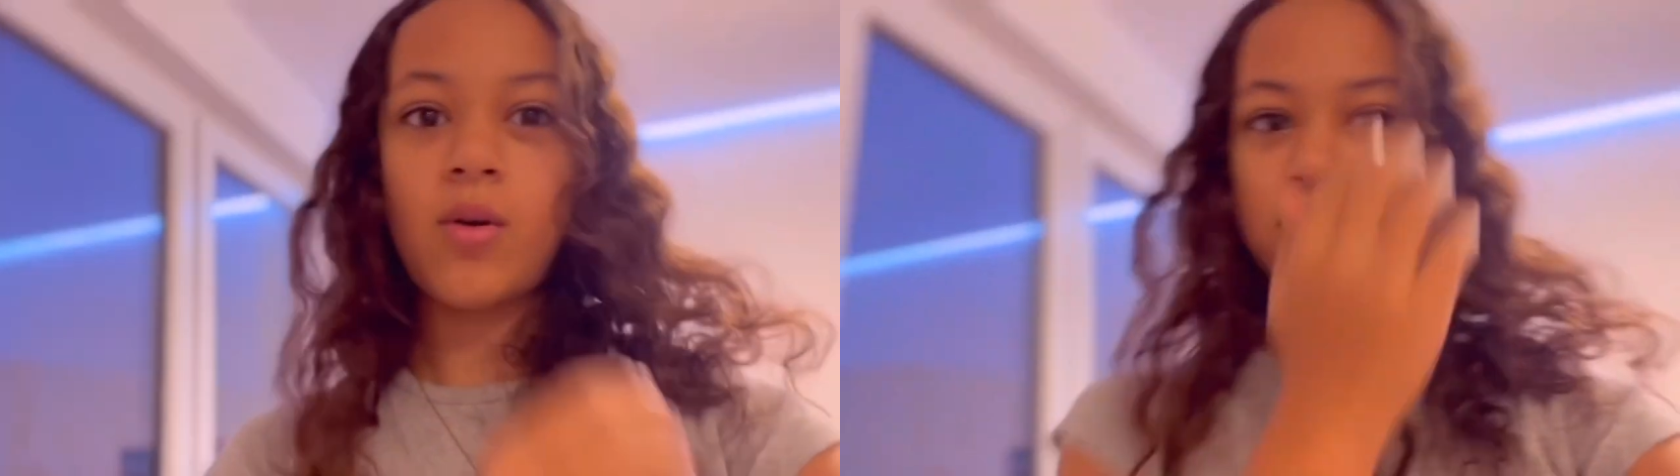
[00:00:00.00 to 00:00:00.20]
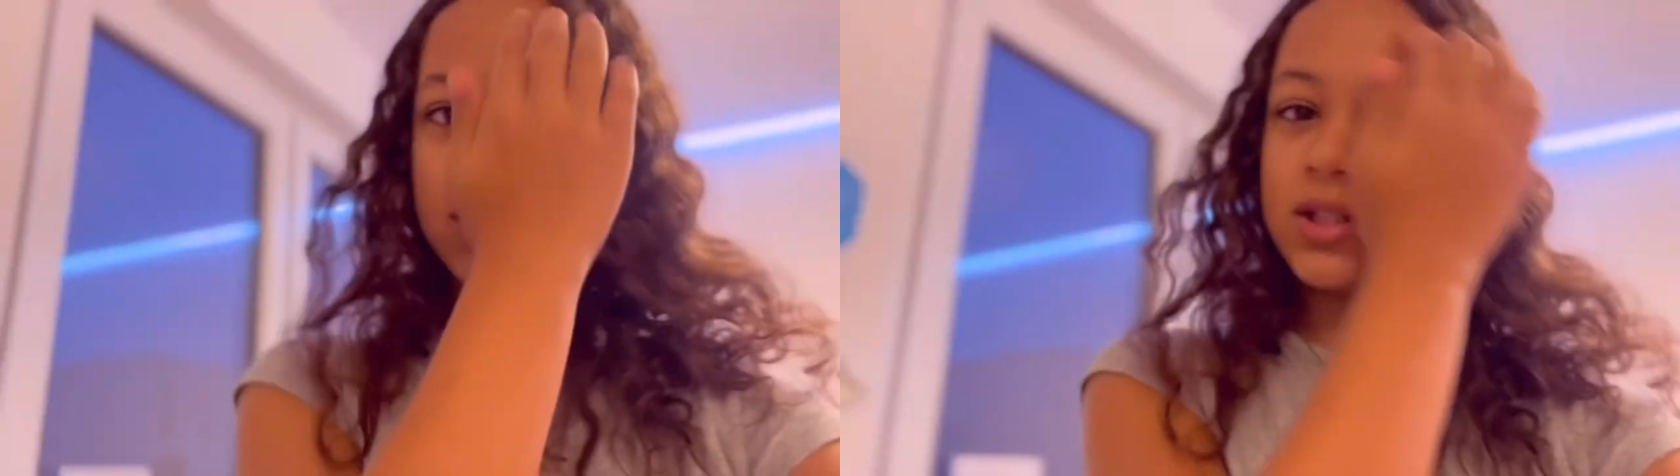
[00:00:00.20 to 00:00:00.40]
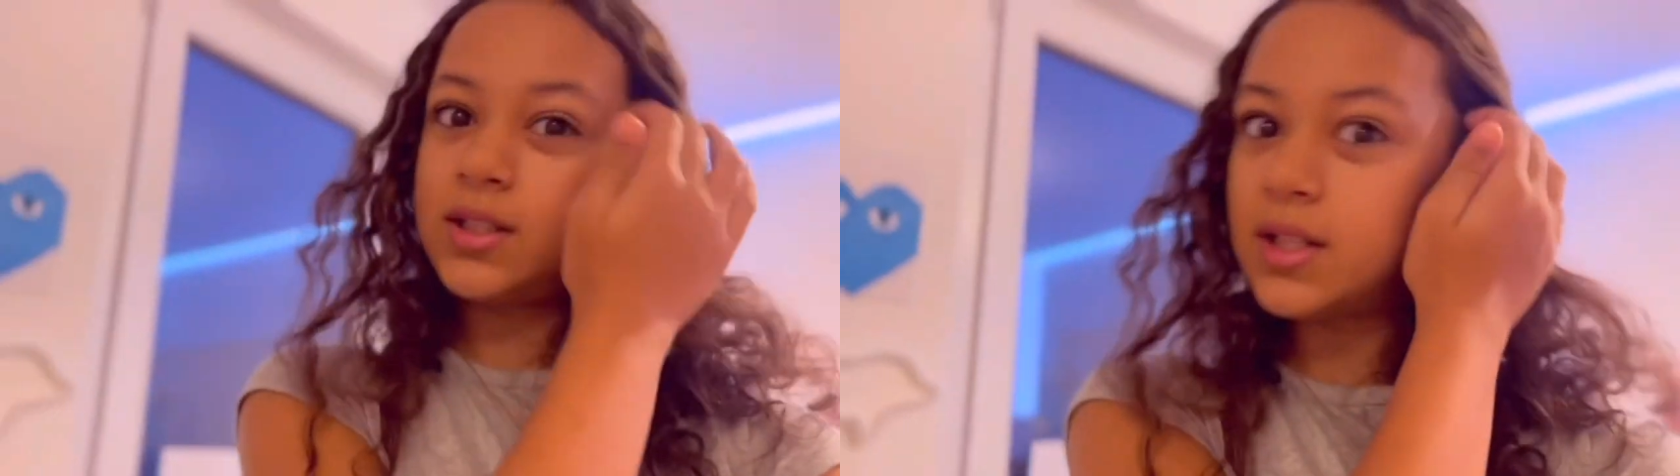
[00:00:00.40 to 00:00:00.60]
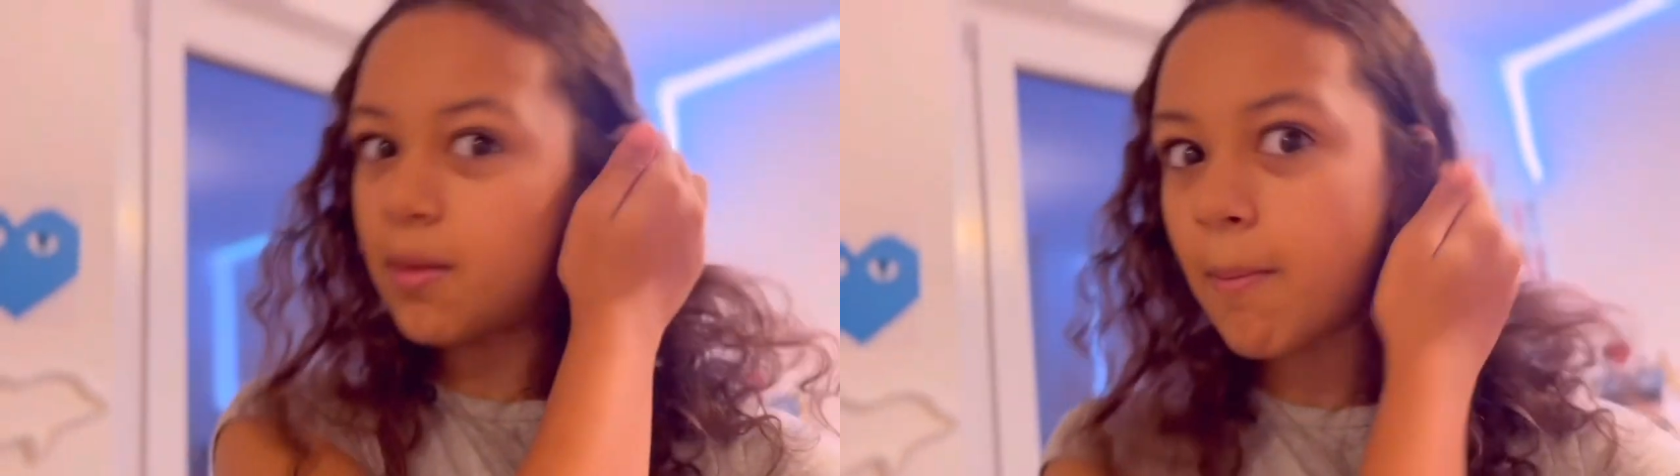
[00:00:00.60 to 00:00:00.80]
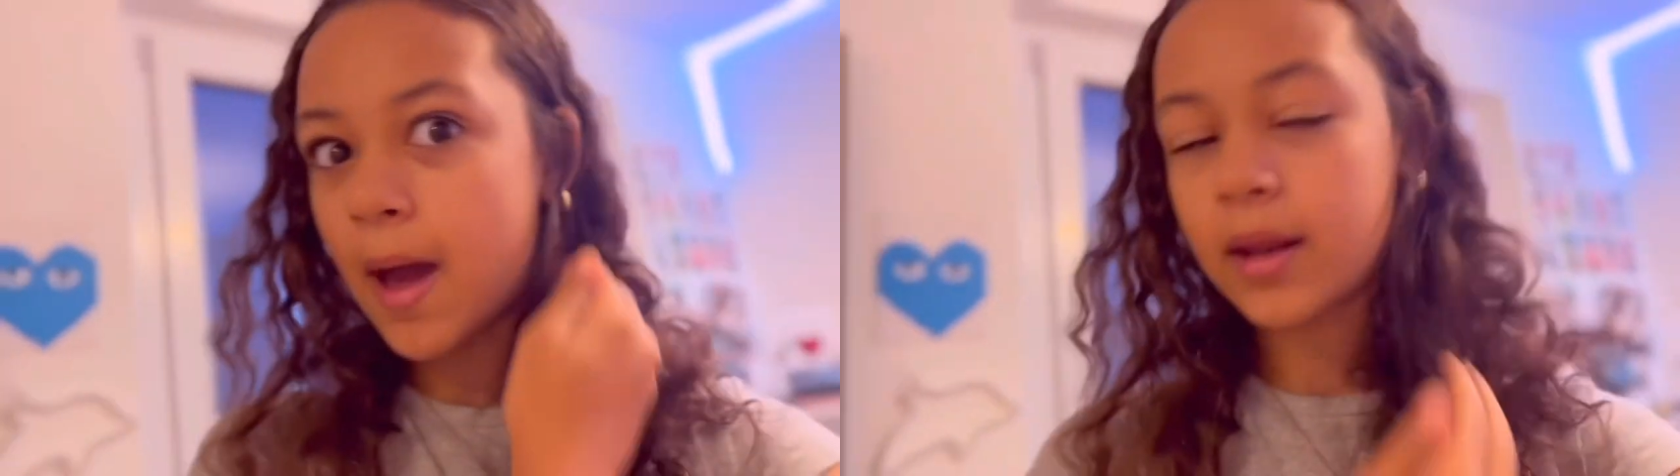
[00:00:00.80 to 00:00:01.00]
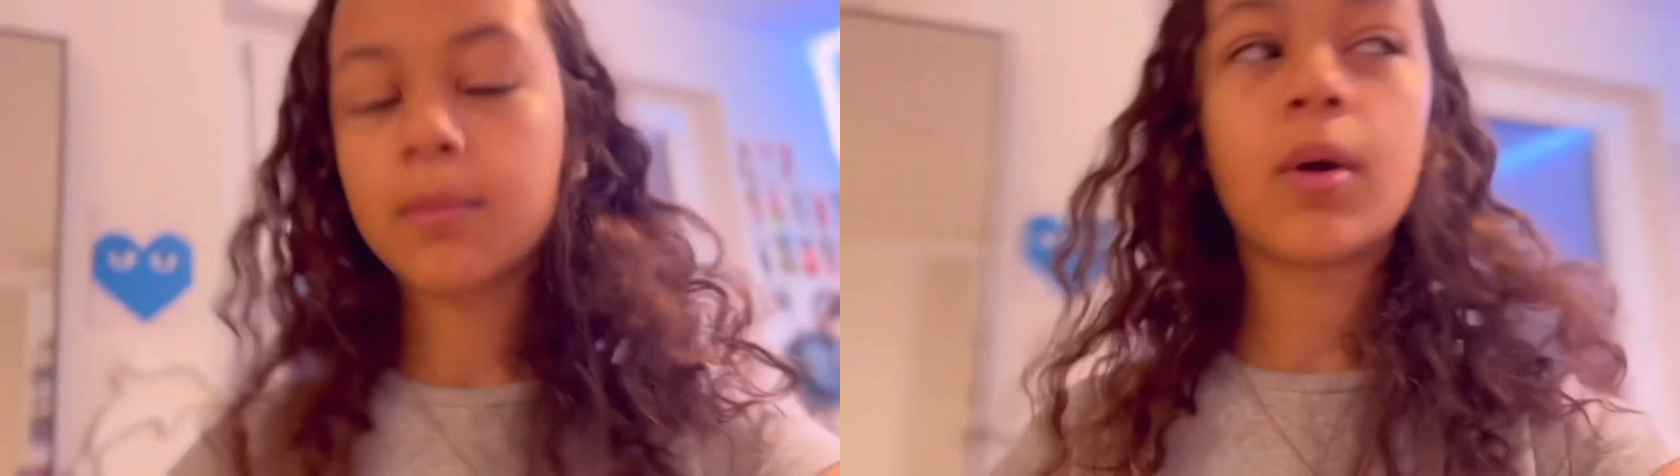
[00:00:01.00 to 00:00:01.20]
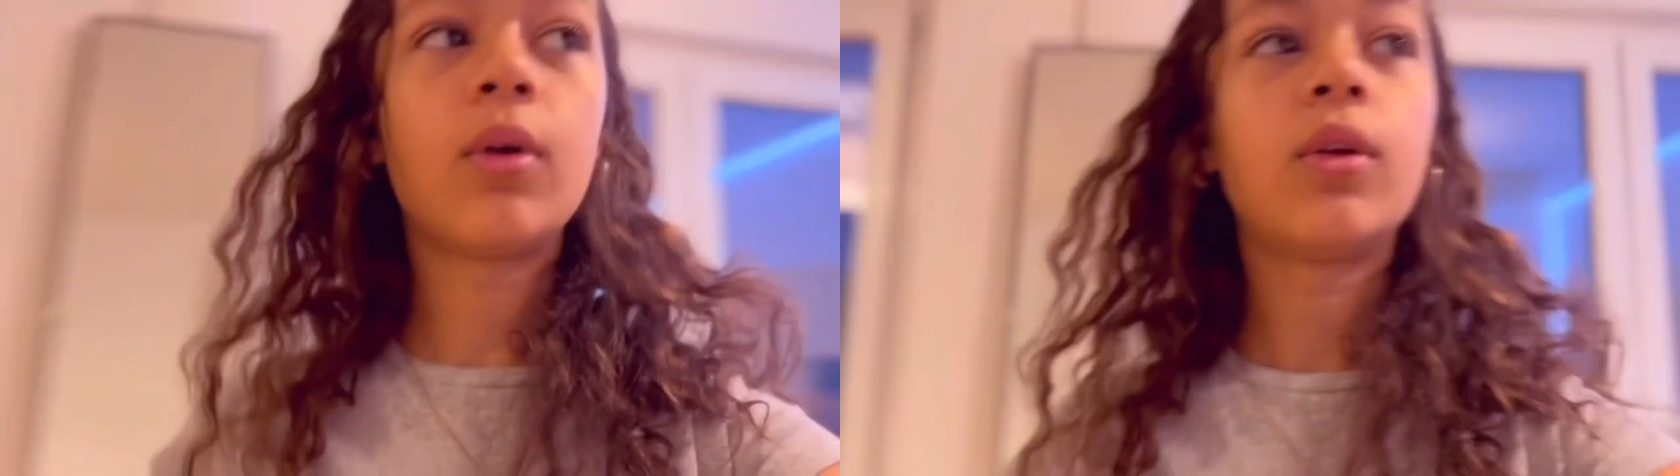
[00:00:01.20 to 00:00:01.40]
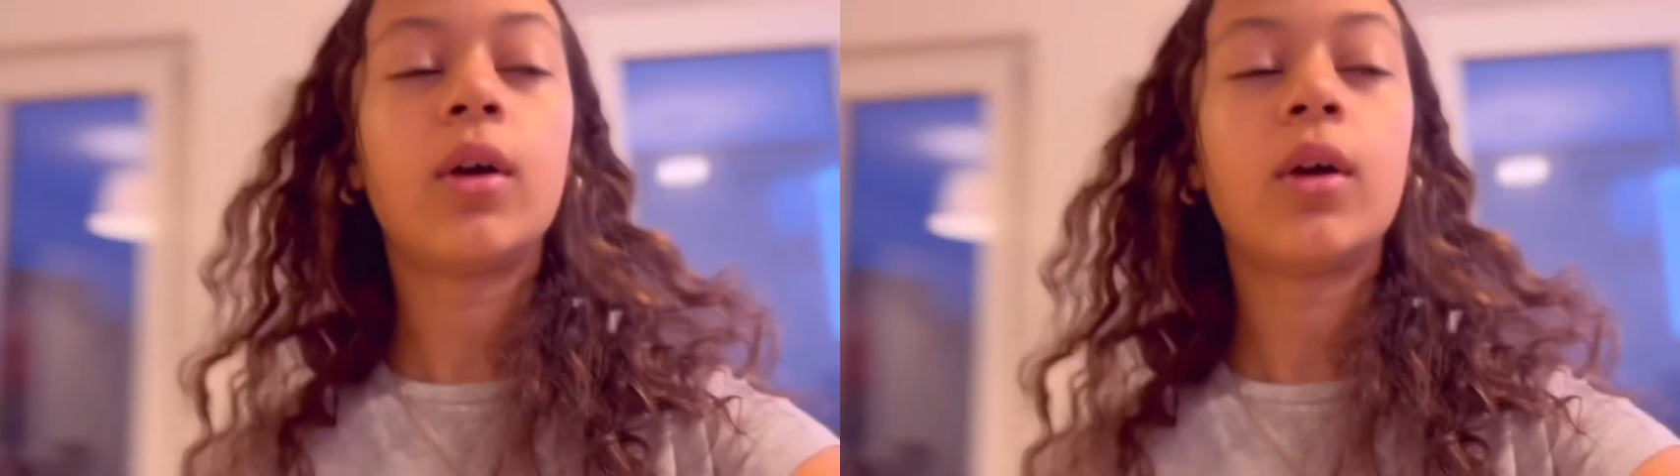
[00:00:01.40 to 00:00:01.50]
on cinematic mode.